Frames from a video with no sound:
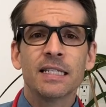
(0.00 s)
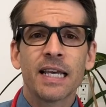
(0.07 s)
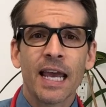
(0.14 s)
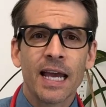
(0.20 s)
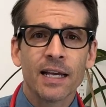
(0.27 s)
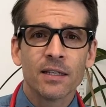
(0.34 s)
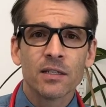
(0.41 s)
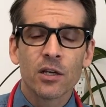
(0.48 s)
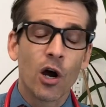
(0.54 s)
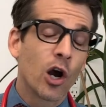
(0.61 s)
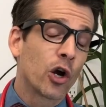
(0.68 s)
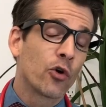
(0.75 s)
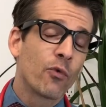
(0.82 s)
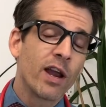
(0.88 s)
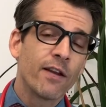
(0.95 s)
scans
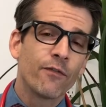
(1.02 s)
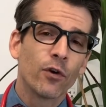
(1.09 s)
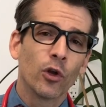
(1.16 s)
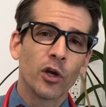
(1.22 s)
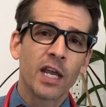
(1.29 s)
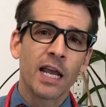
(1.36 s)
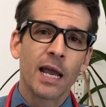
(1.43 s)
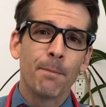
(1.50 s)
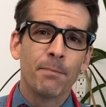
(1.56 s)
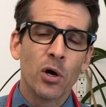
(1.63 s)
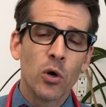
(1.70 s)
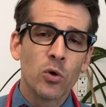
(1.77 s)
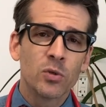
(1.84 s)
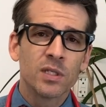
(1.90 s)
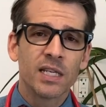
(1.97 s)
are great for looking at
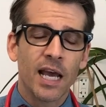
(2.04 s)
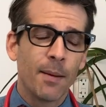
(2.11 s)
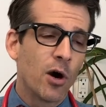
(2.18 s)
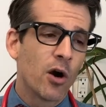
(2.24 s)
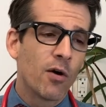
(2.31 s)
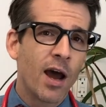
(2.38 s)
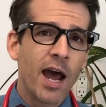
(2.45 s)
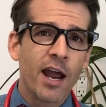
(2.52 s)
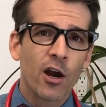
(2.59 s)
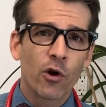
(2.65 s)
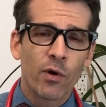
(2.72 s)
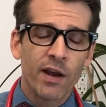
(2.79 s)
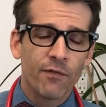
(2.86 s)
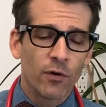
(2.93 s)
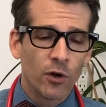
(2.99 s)
bones, MRI are
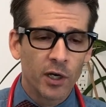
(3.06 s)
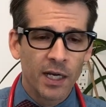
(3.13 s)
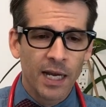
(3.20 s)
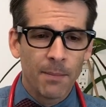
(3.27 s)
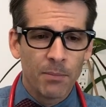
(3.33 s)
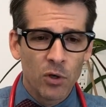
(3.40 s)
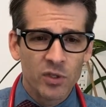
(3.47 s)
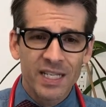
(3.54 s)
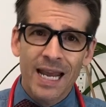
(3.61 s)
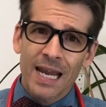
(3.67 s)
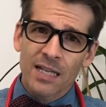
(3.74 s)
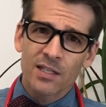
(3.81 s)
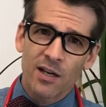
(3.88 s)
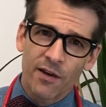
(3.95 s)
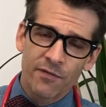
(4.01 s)
great for looking at bones
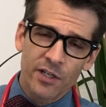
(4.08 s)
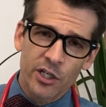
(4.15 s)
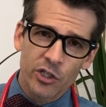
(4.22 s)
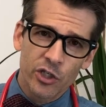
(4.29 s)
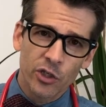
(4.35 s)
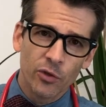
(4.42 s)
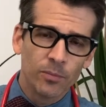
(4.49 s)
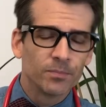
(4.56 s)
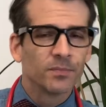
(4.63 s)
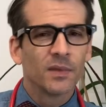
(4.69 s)
and soft tissue.